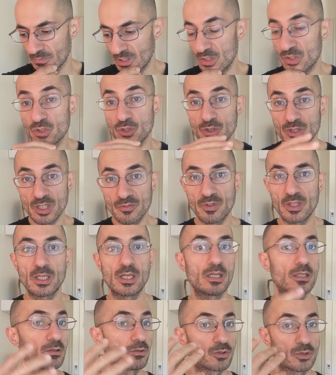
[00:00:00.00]

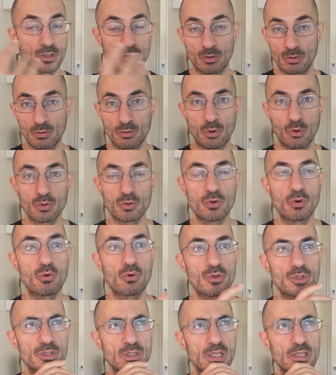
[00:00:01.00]
certificate and took a whole
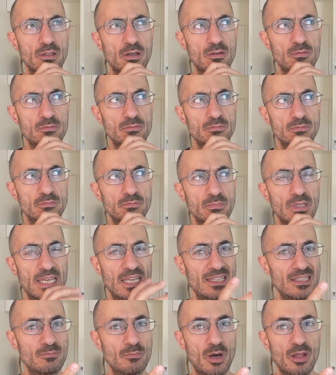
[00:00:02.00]
course, like
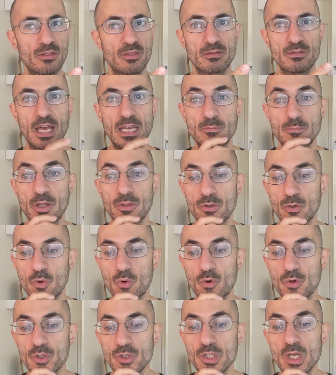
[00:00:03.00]
9-month
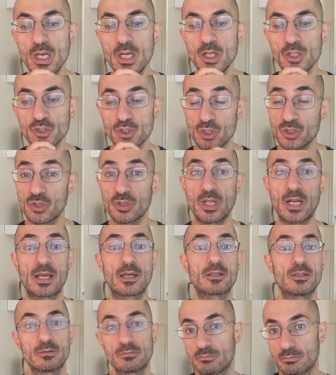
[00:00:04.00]
course, just so that I
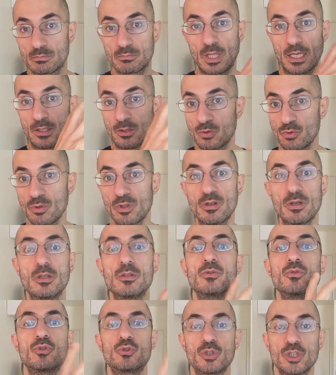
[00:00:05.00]
could like do the
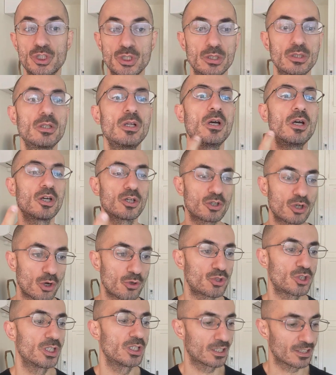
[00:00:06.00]
nutrition
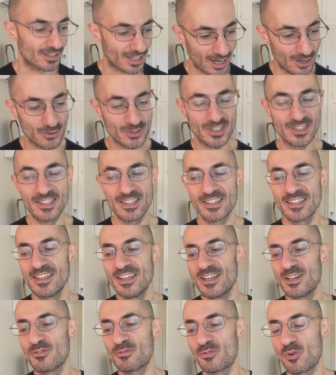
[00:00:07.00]
coaching and counseling
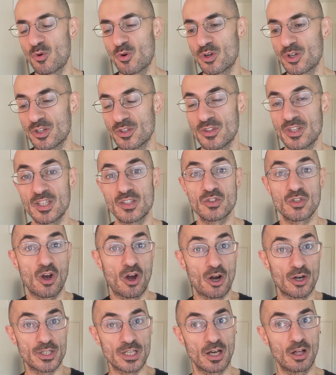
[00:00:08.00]
for this
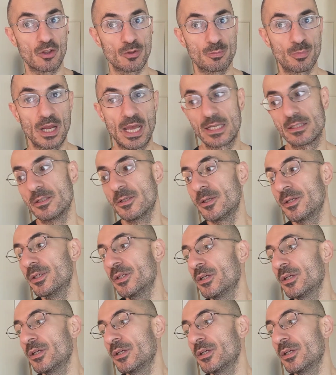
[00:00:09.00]
heart health brand.